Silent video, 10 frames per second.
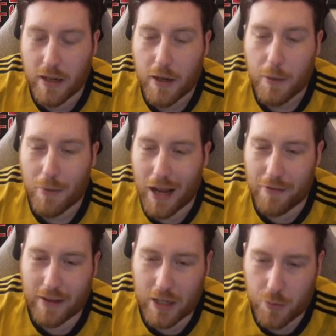But I
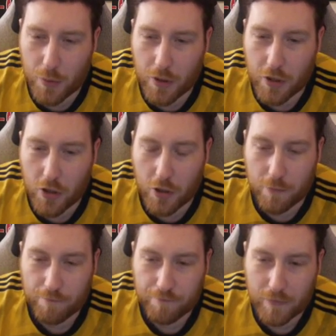think that's where we're going to go.
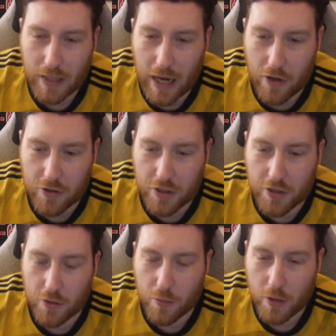I honestly
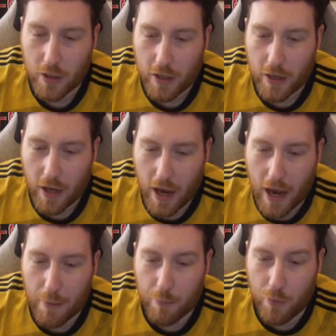do.
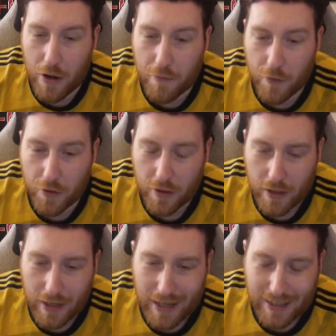Brentford.
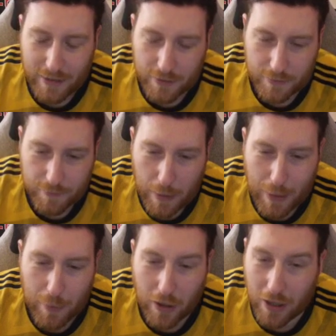
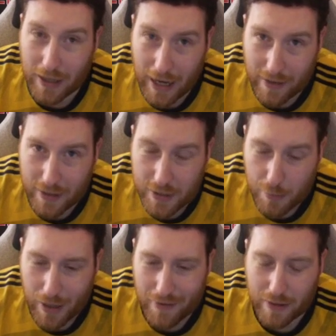People aren't going to like this,
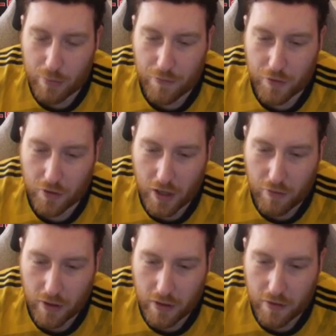but I think Brentford are going to get
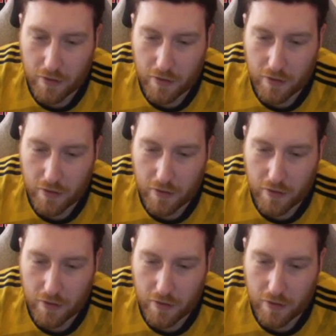relegated.